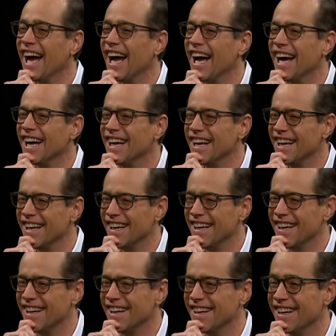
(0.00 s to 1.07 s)
I'm in mid
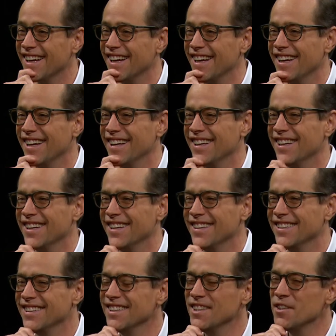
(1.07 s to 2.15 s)
stride, and, and,